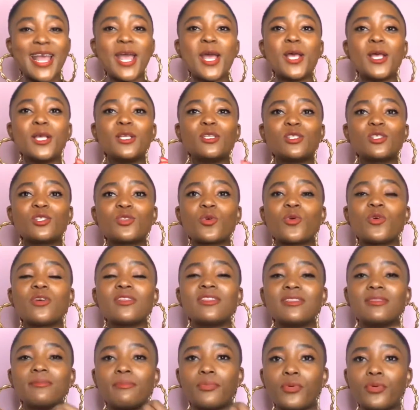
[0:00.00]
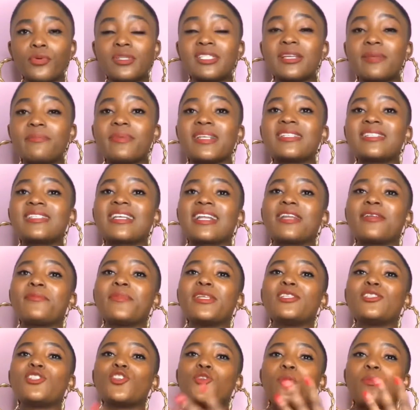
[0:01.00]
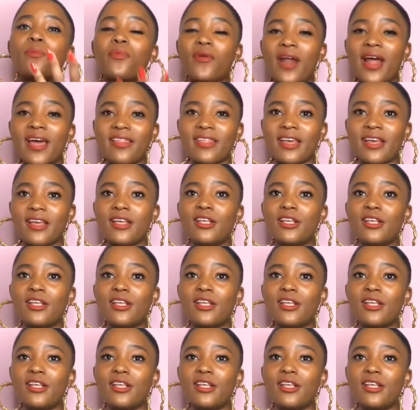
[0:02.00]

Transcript: So Bhudhi basically means your brother.